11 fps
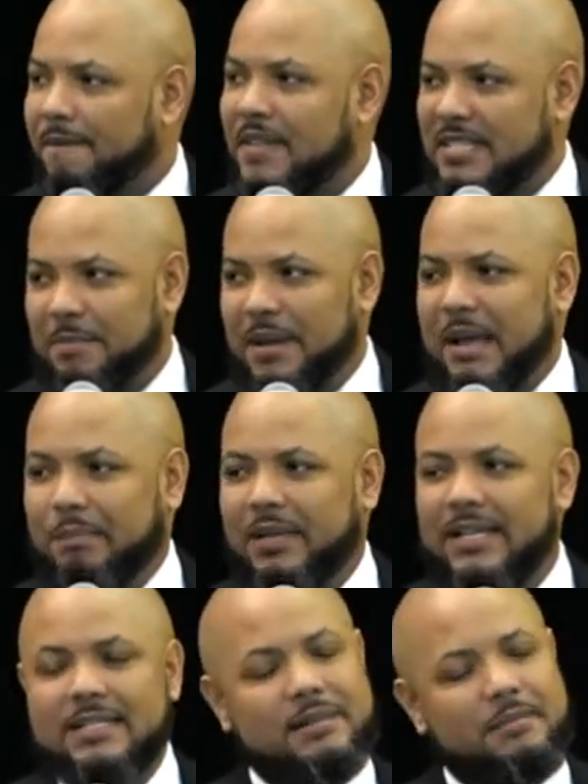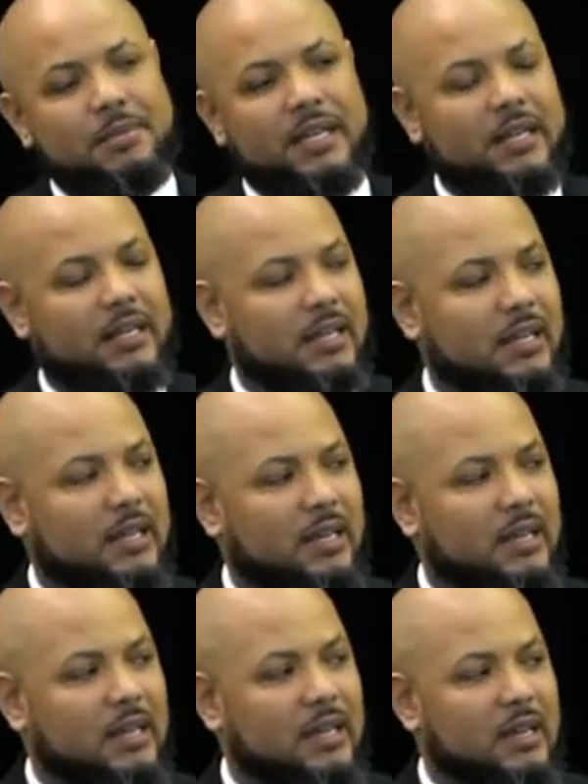That's a bad place to be.
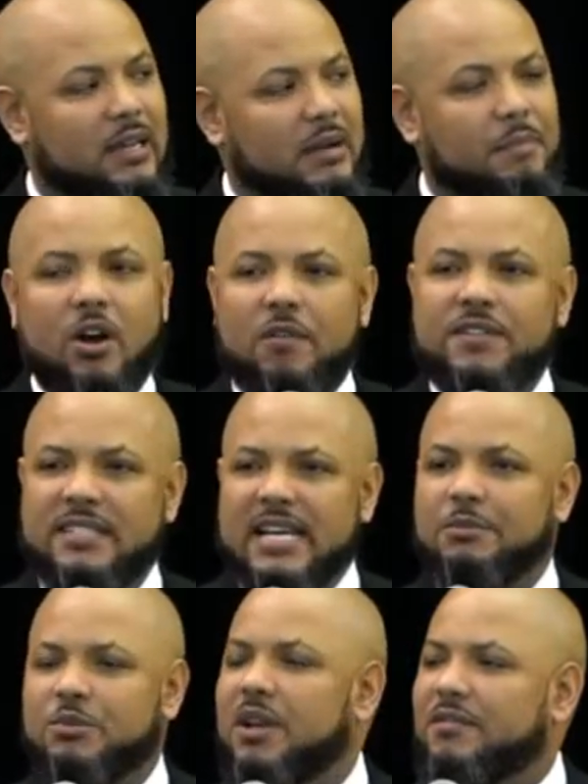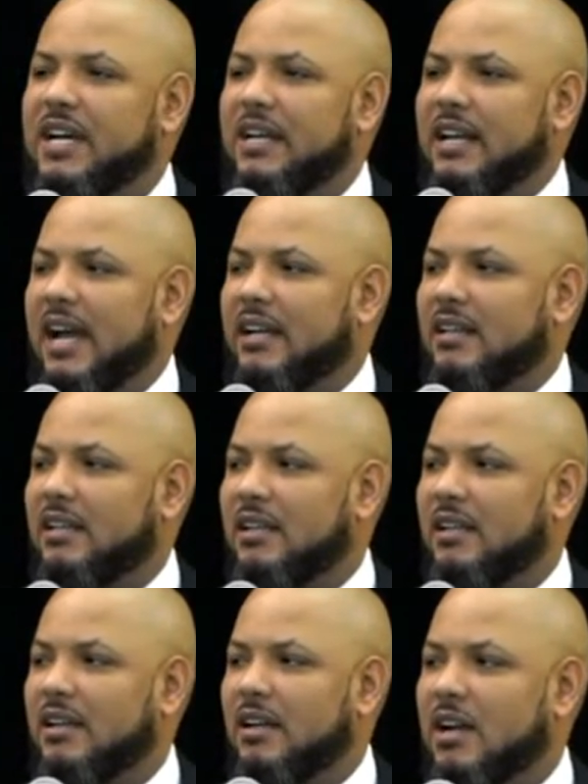But oftentimes we have done that.
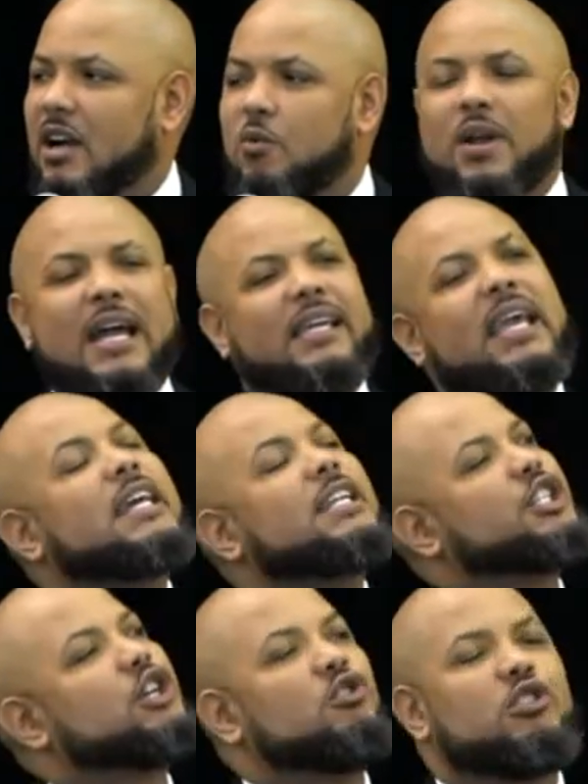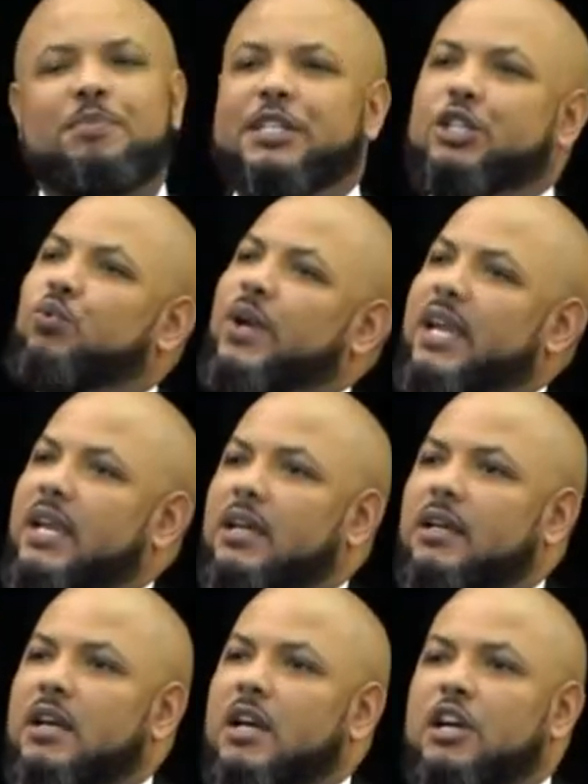When I can't choose
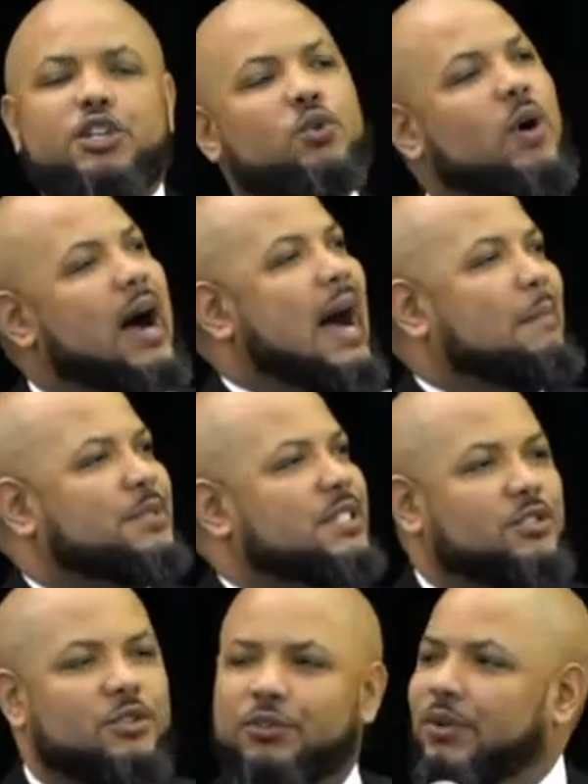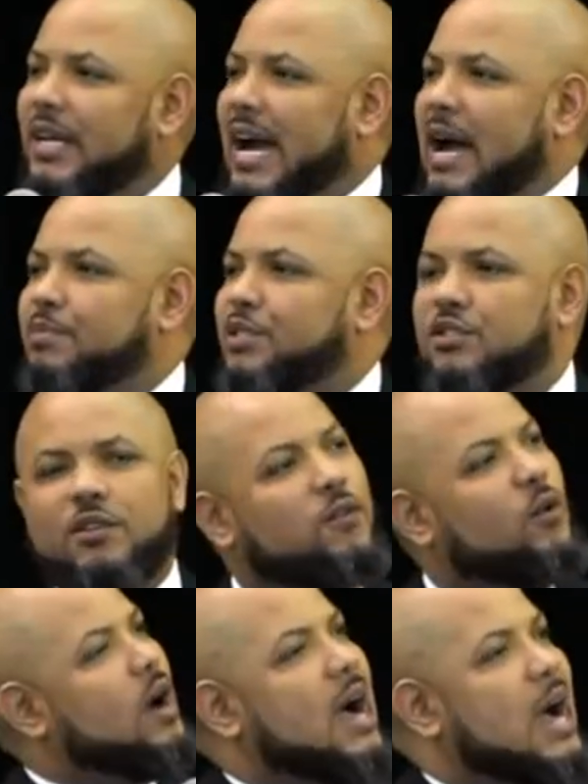between two options or three options or
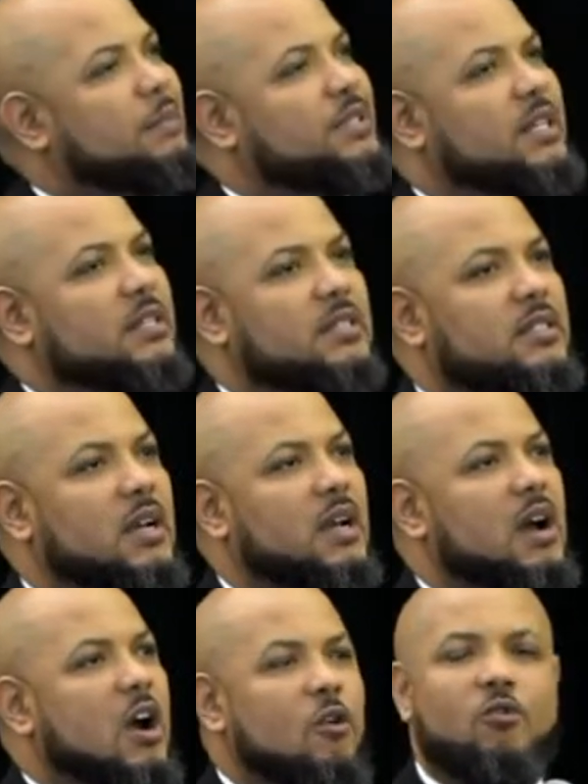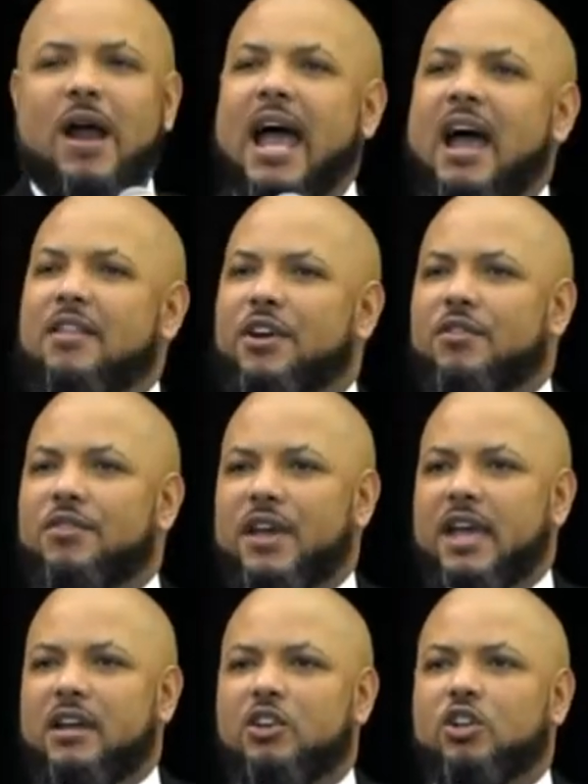four options, rather
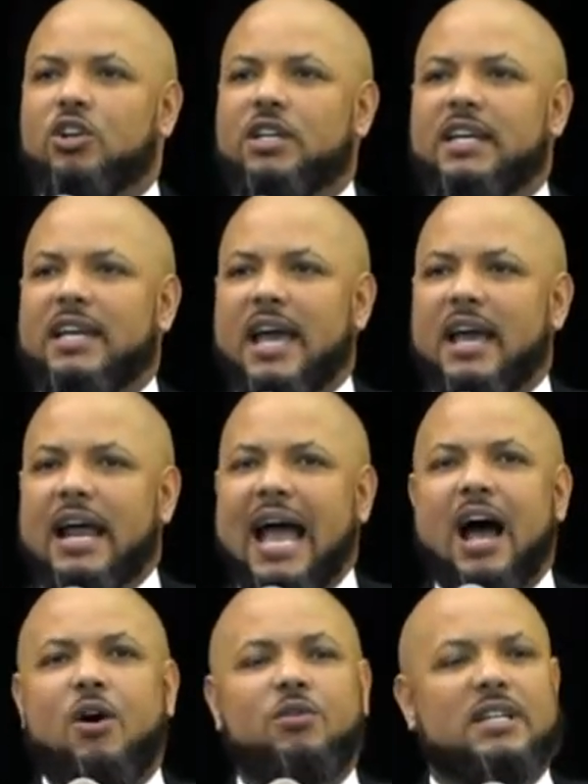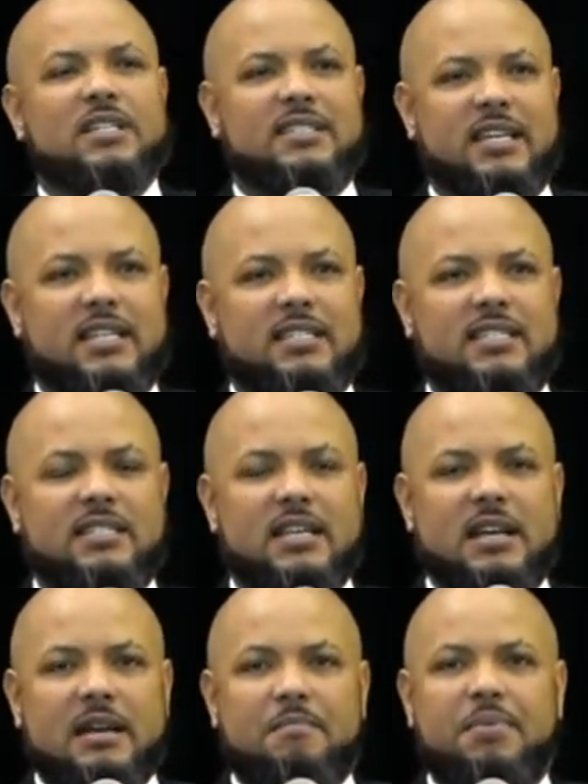than looking at how does this
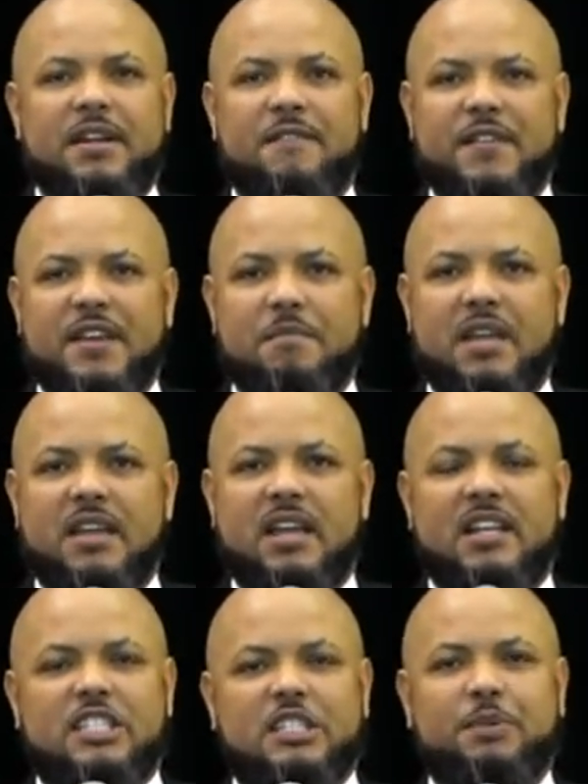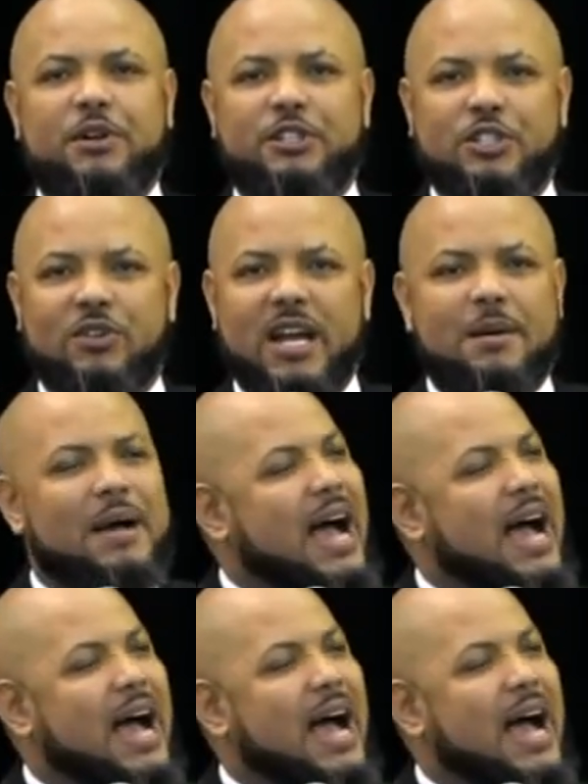benefit me in a spiritual realm,